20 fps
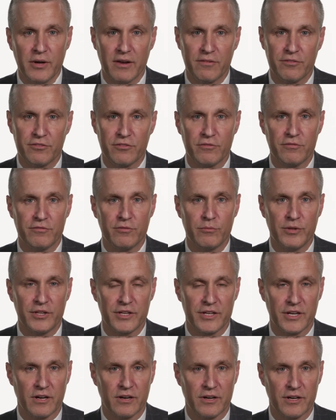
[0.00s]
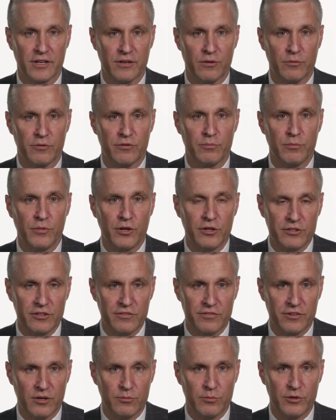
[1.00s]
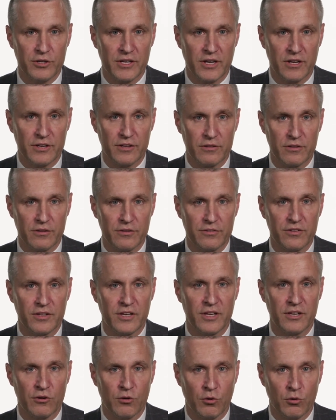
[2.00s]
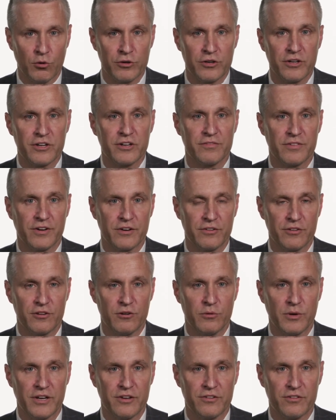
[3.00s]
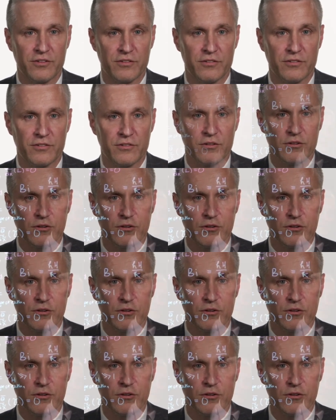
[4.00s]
have some familiarity with multivariable calculus and ordinary differential equations,